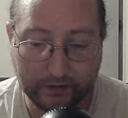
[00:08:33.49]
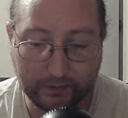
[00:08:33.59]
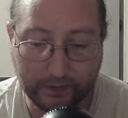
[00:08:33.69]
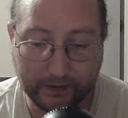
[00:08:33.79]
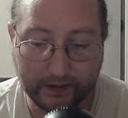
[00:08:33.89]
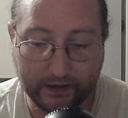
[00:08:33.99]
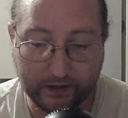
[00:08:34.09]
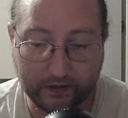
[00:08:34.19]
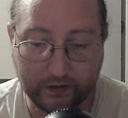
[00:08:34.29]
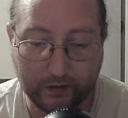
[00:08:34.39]
put in
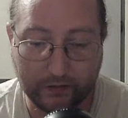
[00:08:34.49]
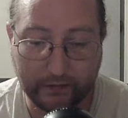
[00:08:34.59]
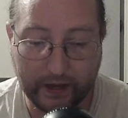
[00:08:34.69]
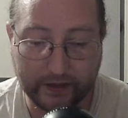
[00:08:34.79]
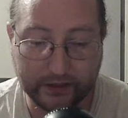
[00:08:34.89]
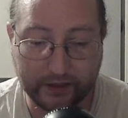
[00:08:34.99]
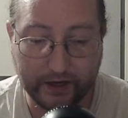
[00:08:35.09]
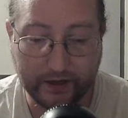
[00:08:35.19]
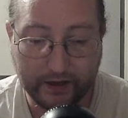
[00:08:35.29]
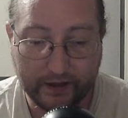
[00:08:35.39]
the cold
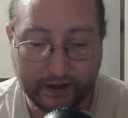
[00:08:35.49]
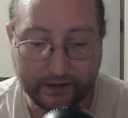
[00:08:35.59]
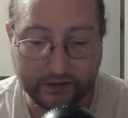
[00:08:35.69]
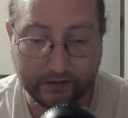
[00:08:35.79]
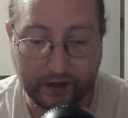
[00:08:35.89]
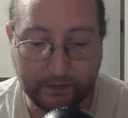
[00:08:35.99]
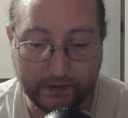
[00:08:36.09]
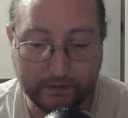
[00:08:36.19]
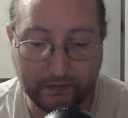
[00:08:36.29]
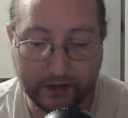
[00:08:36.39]
pantry, and scrape
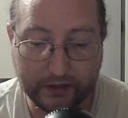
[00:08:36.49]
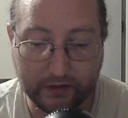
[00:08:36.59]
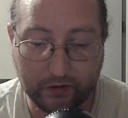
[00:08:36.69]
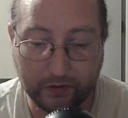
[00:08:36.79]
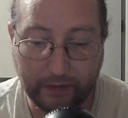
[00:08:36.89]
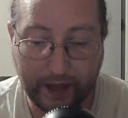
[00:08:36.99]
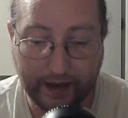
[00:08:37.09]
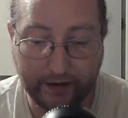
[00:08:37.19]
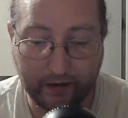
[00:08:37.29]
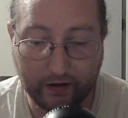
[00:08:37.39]
as much old
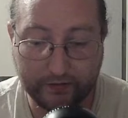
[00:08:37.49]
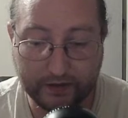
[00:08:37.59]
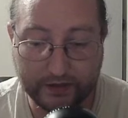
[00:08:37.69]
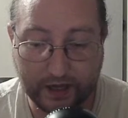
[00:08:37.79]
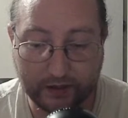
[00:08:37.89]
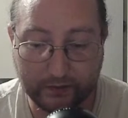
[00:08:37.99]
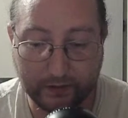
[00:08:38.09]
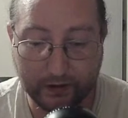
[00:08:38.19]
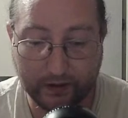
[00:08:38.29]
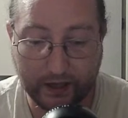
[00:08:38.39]
paint off the cellar
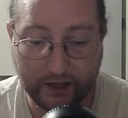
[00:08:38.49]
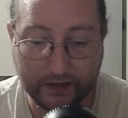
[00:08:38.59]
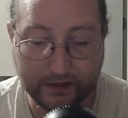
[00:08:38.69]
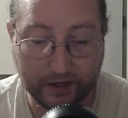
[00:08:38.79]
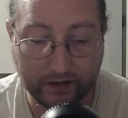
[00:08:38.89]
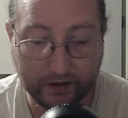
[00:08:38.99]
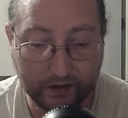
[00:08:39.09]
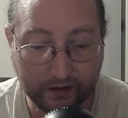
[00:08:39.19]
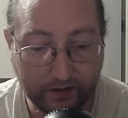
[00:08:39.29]
bulkhead as I could.